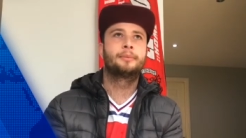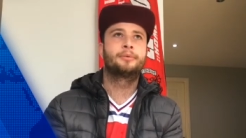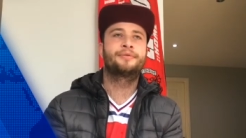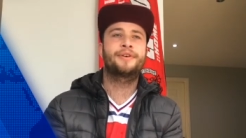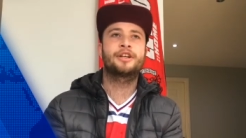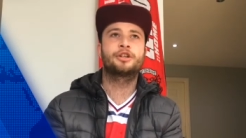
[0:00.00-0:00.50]

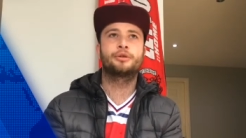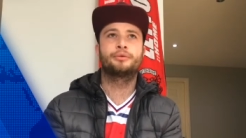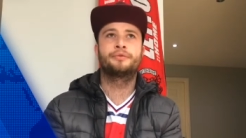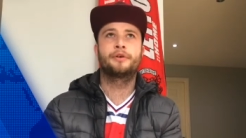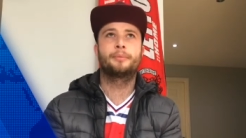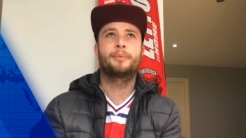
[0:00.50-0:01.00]
Professional
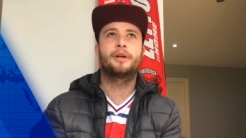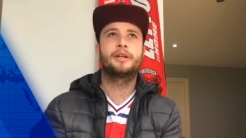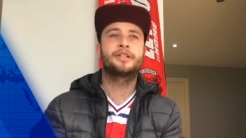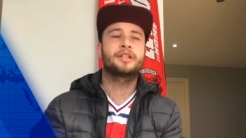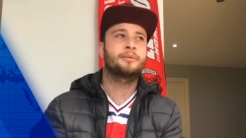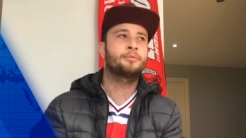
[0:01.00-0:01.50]

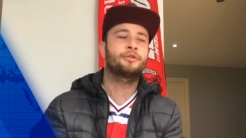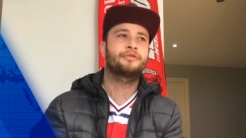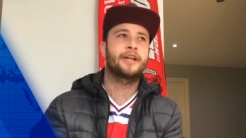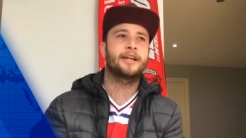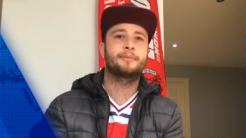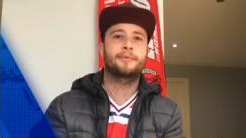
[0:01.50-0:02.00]
footballers, and I'm not
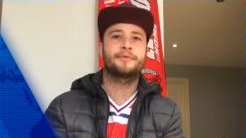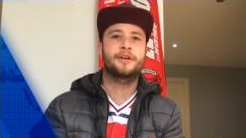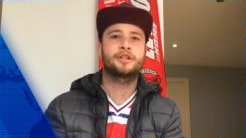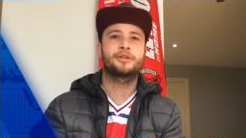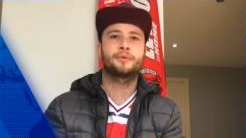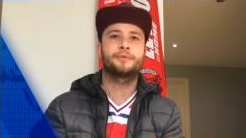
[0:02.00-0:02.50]
digging
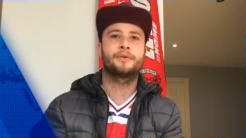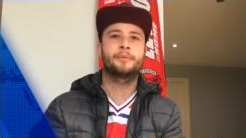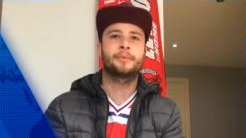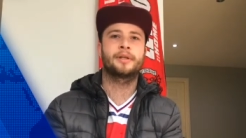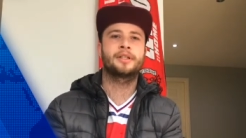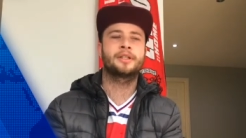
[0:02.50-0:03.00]
professional
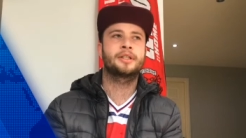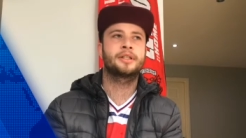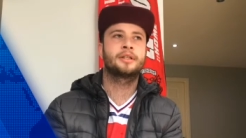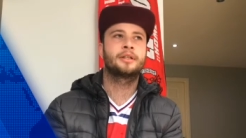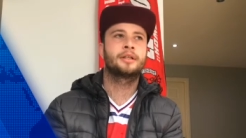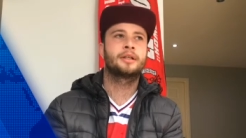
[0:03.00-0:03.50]

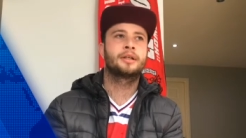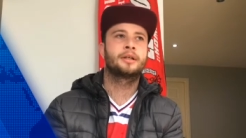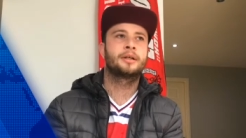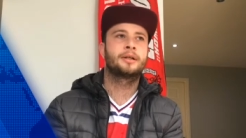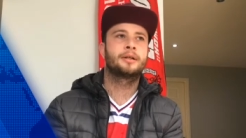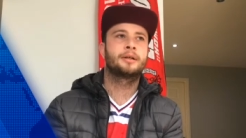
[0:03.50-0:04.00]
footballers,
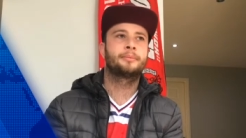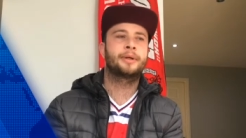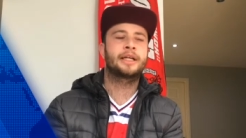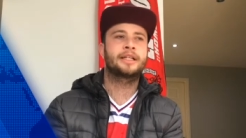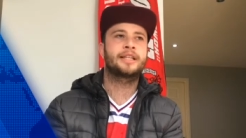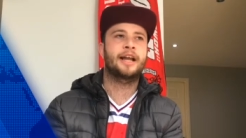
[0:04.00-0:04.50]

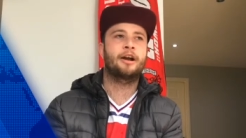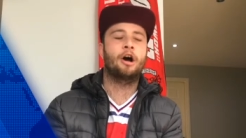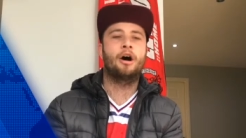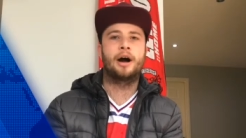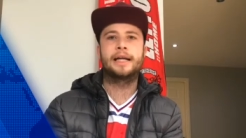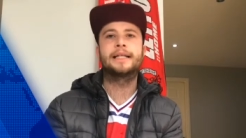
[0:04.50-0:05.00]
because they are
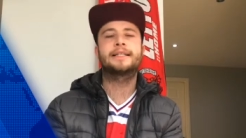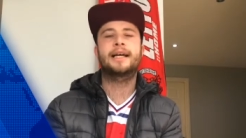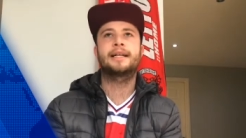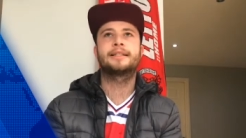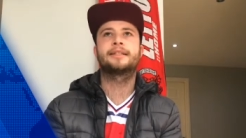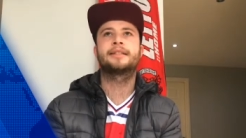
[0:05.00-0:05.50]
highly
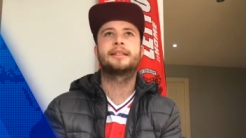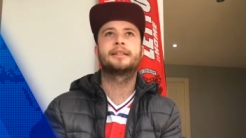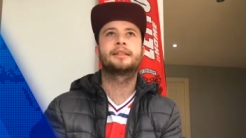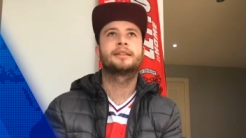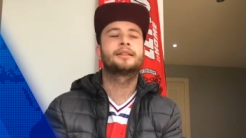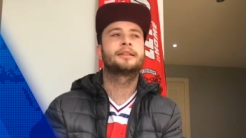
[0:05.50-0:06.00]

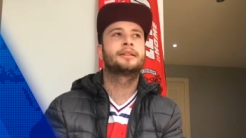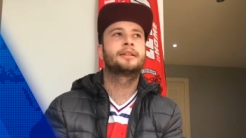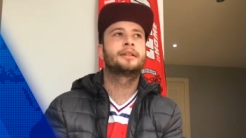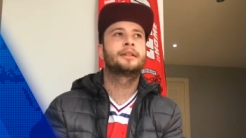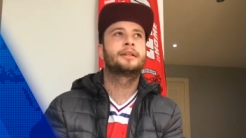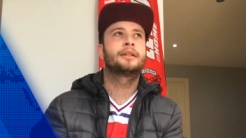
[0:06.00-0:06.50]
talented.
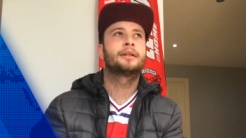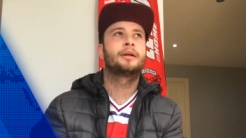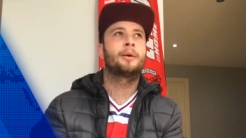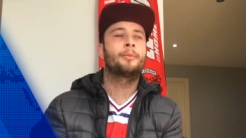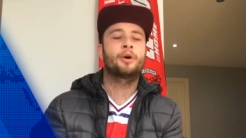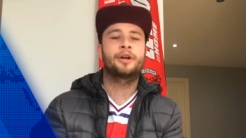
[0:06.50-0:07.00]

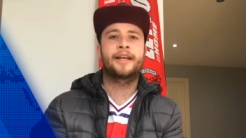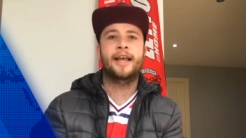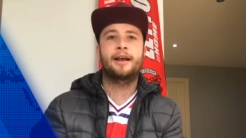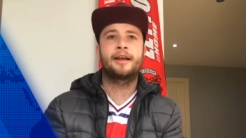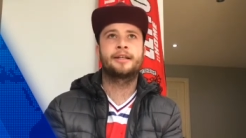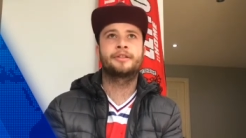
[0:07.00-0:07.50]
I'm not going to
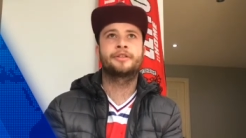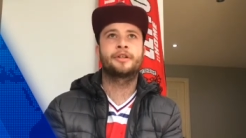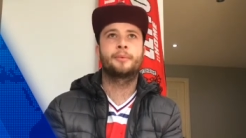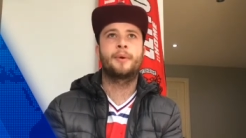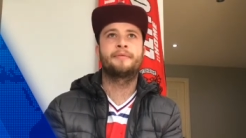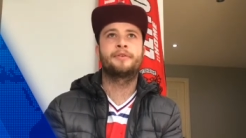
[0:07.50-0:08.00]
get
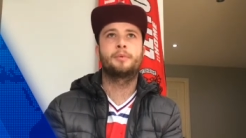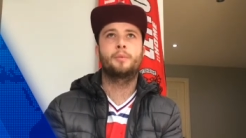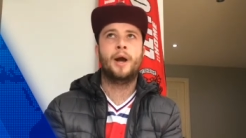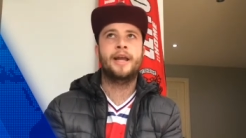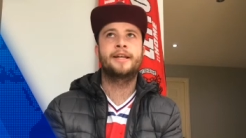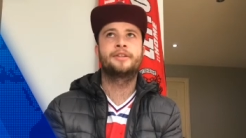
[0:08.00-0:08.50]
into whether the
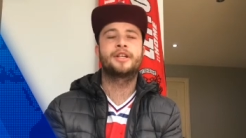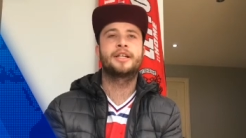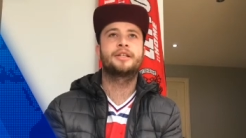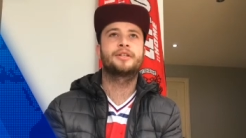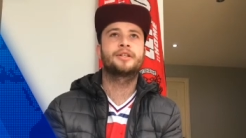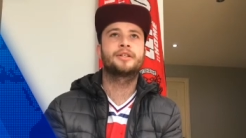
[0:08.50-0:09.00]

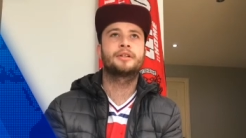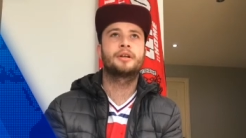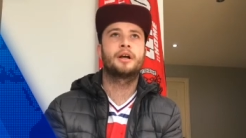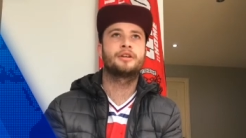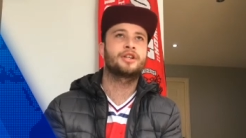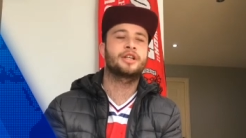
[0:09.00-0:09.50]
wages
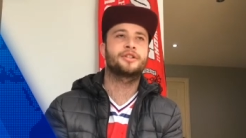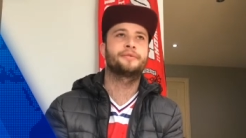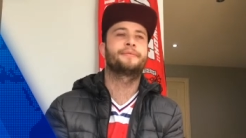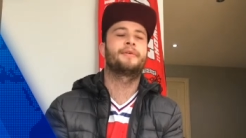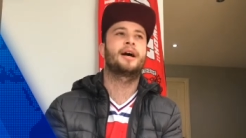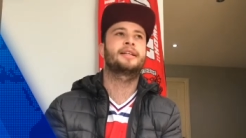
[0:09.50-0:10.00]
are
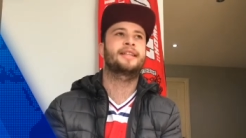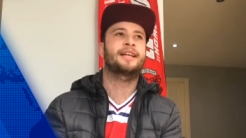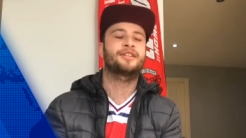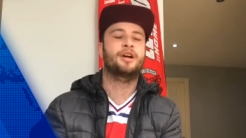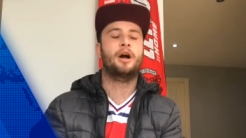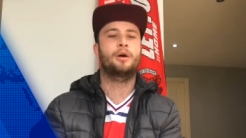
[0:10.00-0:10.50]
justified.
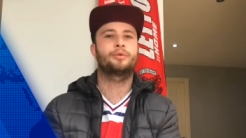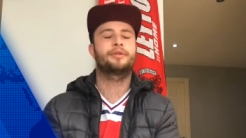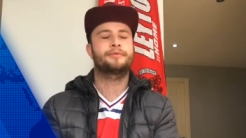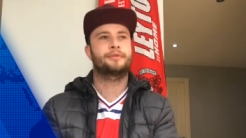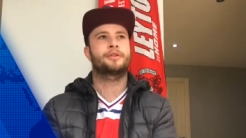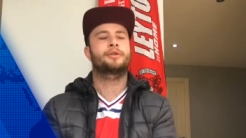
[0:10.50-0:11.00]
That's a whole
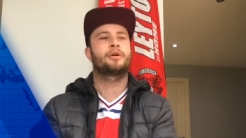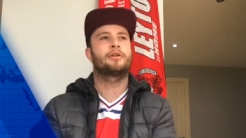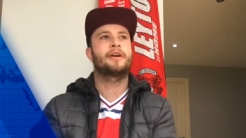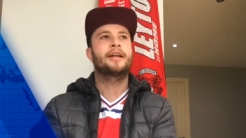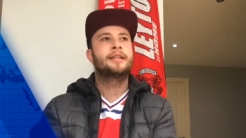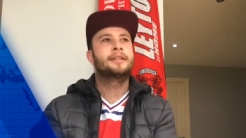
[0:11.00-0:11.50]
different
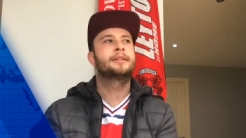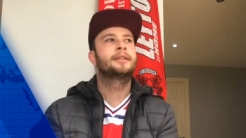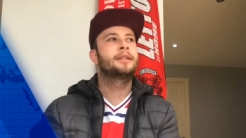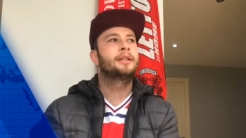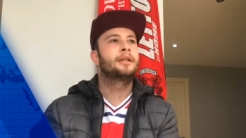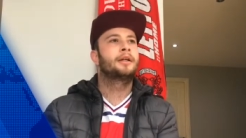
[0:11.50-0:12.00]
story.
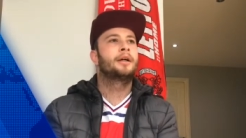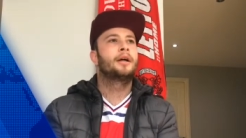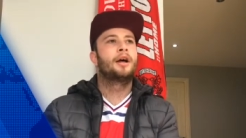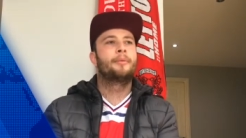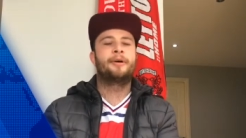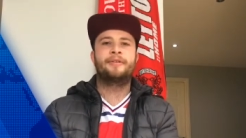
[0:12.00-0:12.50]

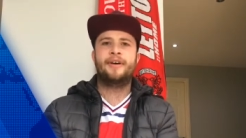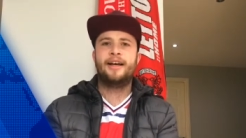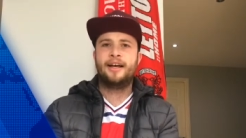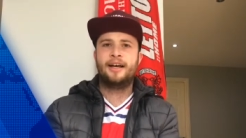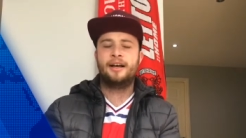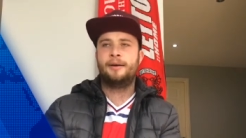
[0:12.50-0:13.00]
But
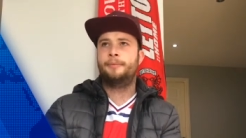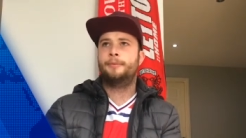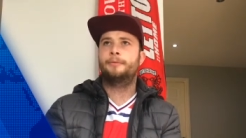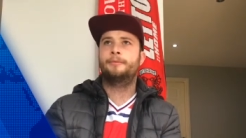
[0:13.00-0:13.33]
they